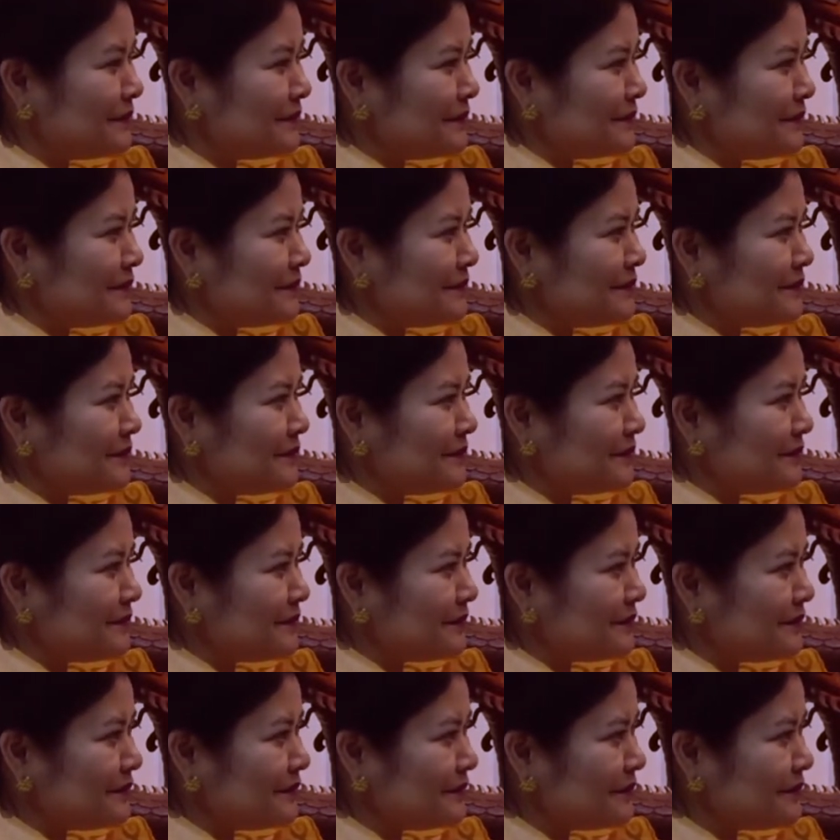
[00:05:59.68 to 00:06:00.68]

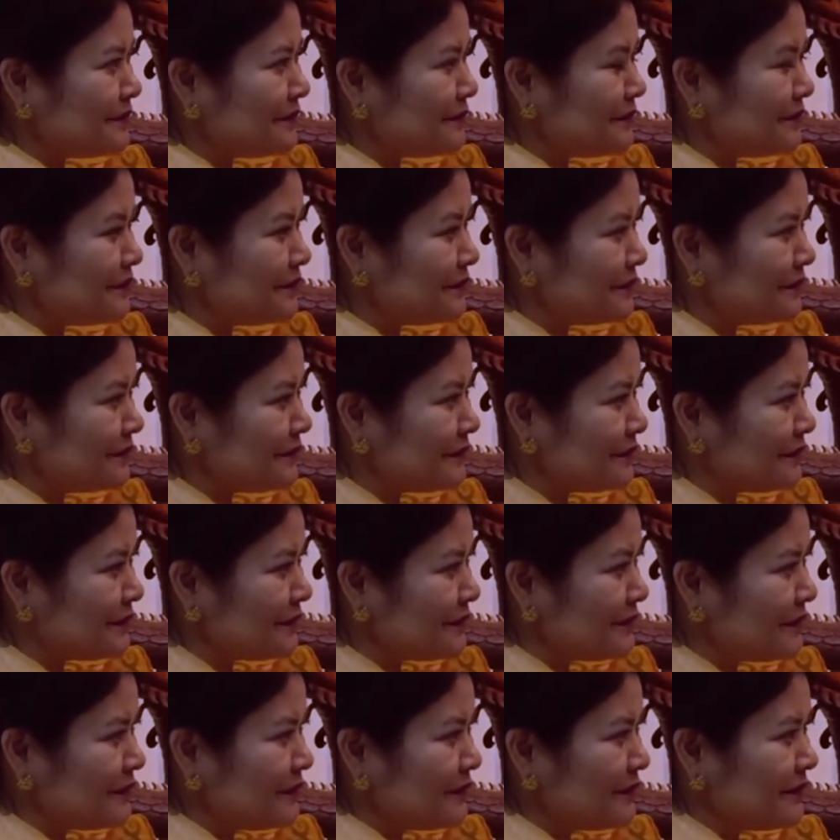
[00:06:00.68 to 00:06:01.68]

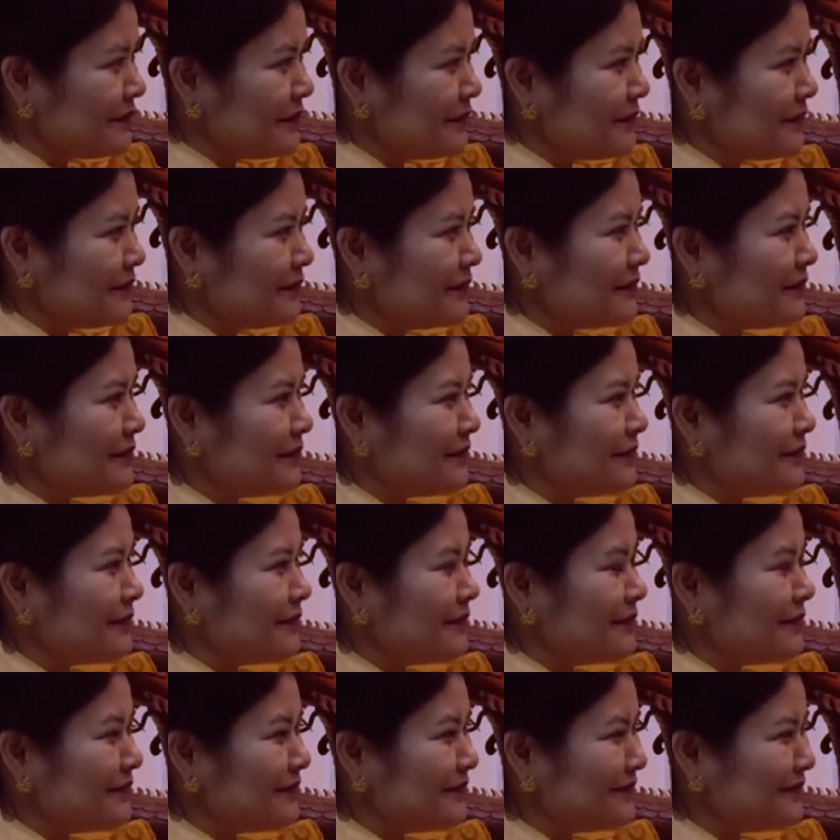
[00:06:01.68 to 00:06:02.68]

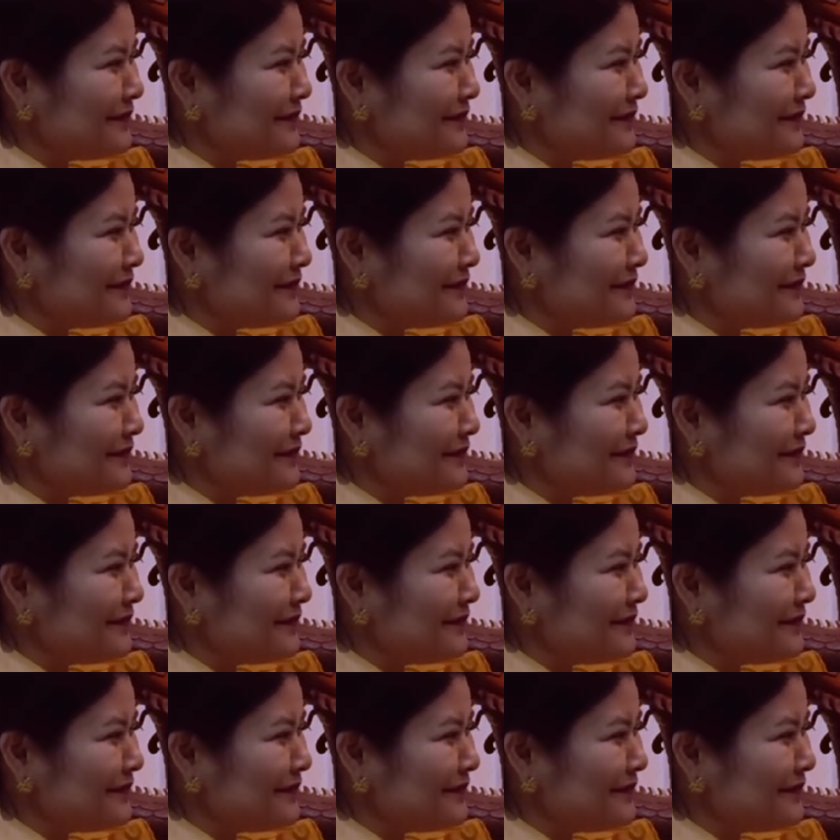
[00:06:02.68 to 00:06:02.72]
No words are spoken by the person on screen.